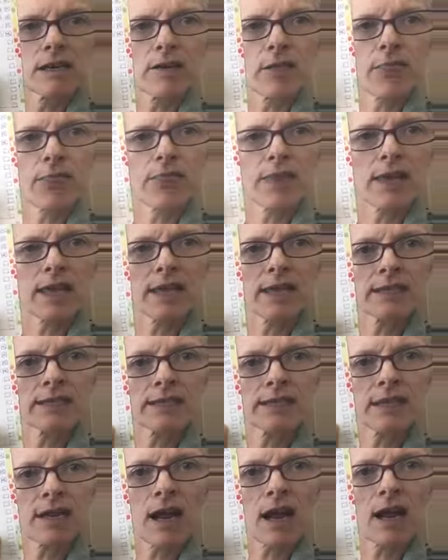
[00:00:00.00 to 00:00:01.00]

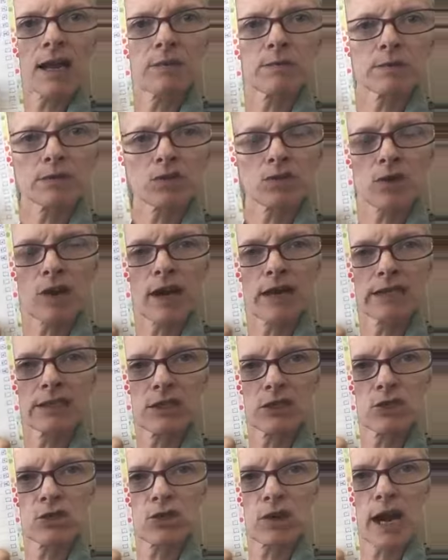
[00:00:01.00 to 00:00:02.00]
things that I was trying
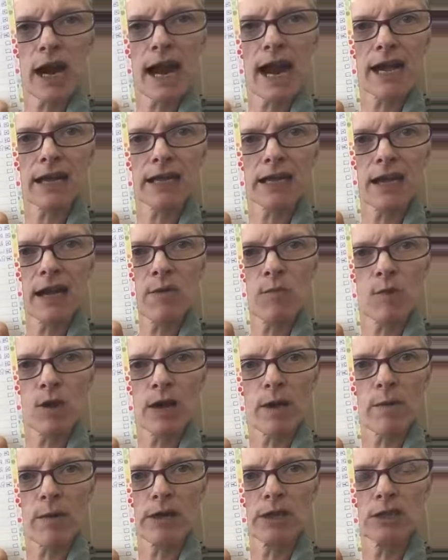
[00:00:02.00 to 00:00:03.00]
to track and what
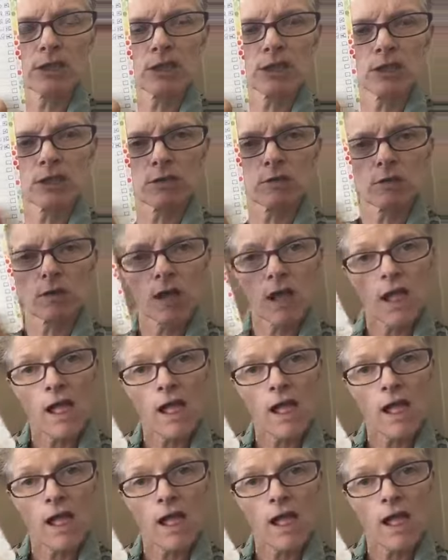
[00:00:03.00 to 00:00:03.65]
I wanted to do.